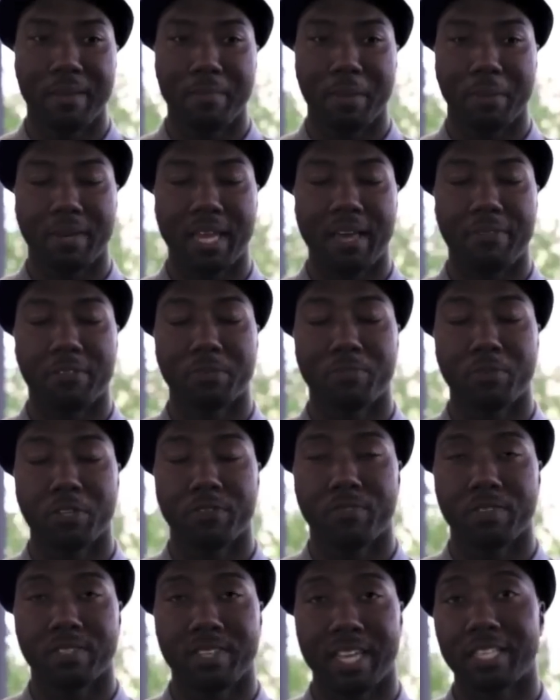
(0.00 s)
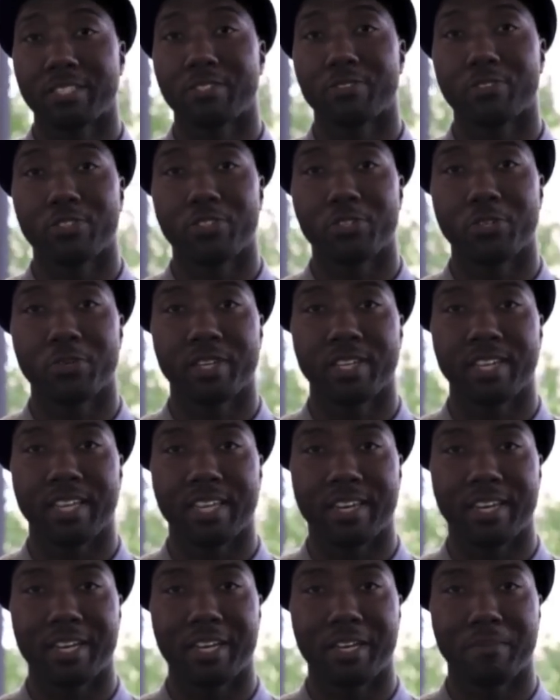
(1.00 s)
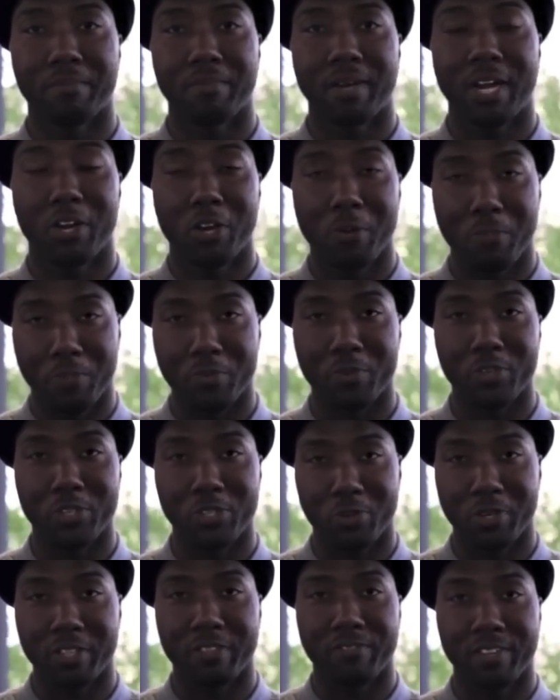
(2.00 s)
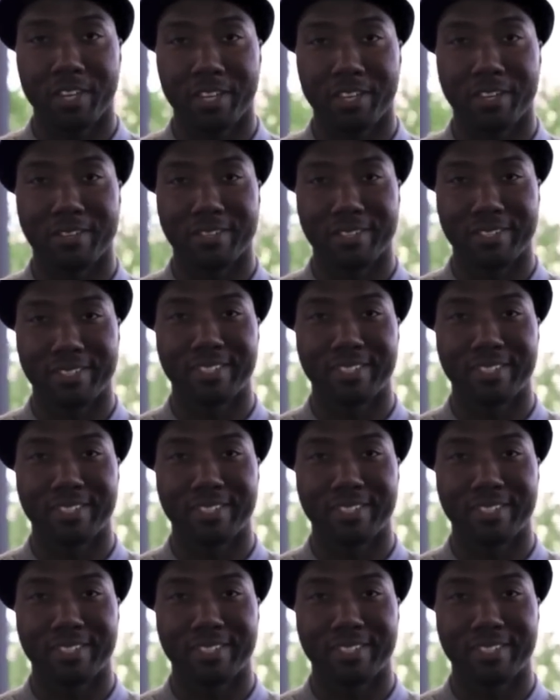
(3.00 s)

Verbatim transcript: be able to have these beautiful dancers do it, and I hope you enjoy the video.